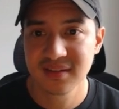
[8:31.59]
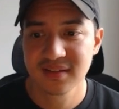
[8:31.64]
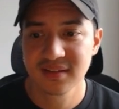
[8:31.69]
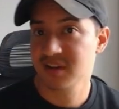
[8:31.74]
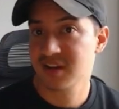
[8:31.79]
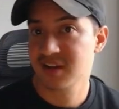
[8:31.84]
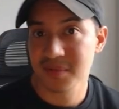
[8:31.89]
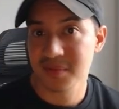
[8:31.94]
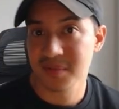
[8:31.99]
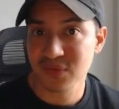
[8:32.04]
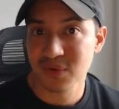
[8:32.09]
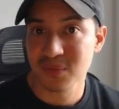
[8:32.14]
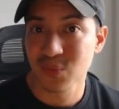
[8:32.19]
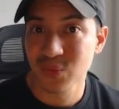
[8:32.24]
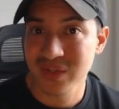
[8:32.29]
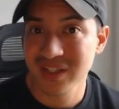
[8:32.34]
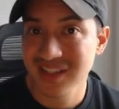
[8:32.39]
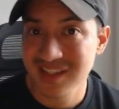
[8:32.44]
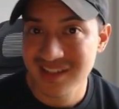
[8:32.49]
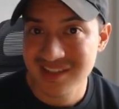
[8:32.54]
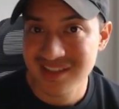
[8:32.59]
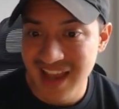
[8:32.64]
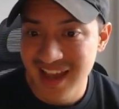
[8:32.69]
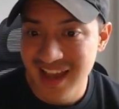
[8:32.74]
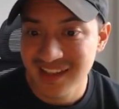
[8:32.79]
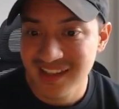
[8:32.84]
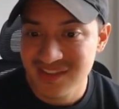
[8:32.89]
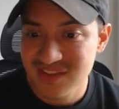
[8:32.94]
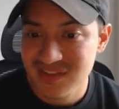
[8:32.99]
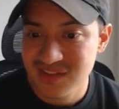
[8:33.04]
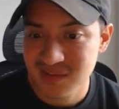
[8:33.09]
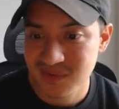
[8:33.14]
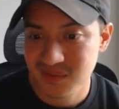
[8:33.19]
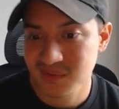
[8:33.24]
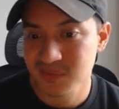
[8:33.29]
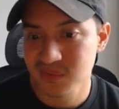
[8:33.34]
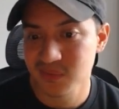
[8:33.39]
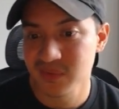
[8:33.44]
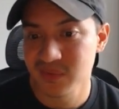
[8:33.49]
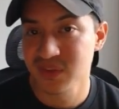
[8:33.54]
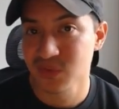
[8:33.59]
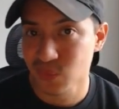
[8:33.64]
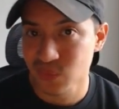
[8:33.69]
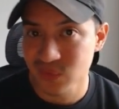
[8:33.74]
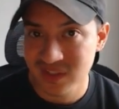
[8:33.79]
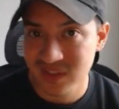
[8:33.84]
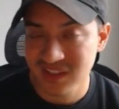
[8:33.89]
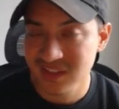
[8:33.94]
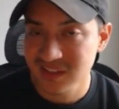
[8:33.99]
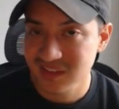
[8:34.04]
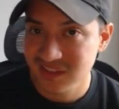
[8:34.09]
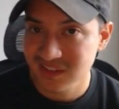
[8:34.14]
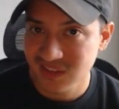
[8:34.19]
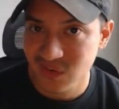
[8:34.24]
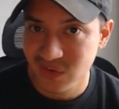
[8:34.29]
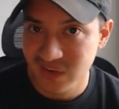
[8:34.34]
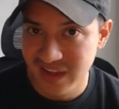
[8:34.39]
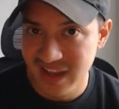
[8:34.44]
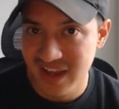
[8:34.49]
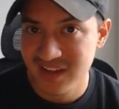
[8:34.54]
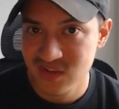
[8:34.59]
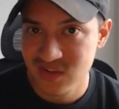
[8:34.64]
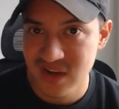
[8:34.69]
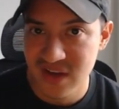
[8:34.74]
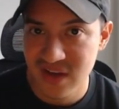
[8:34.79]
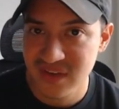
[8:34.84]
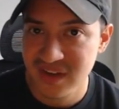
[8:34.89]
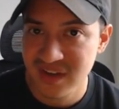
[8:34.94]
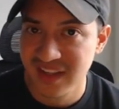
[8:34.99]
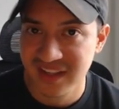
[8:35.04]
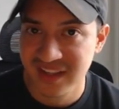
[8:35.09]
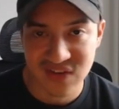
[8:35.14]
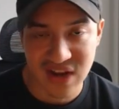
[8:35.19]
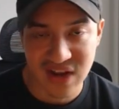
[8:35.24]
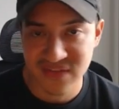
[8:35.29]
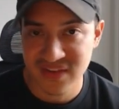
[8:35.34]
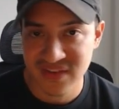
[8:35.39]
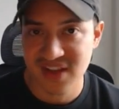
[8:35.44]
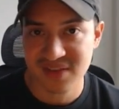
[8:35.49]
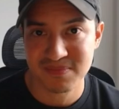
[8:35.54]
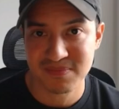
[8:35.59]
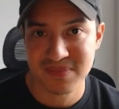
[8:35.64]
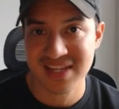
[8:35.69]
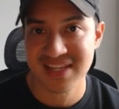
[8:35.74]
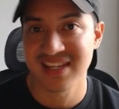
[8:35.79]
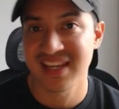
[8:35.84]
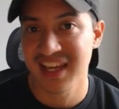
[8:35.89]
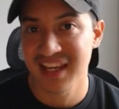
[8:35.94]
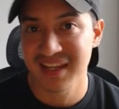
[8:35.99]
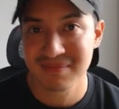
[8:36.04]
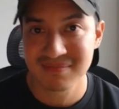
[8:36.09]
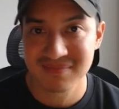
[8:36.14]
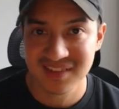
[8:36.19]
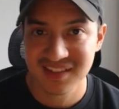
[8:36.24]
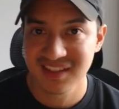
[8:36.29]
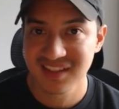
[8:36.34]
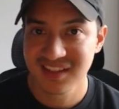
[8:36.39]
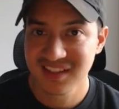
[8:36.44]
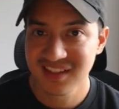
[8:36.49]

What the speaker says: They're coming from real sites with real organic traffic, like traffic's not being gamed.